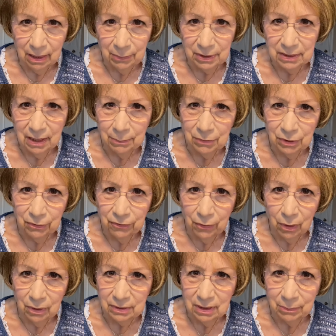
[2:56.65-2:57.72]
many times you
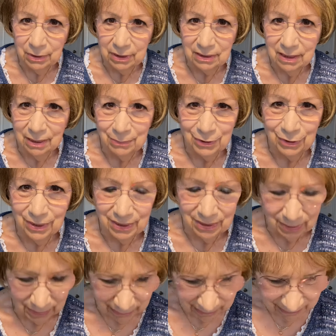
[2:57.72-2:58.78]
fall, it's how many times you get
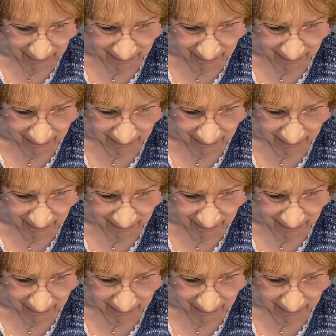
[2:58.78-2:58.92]
up.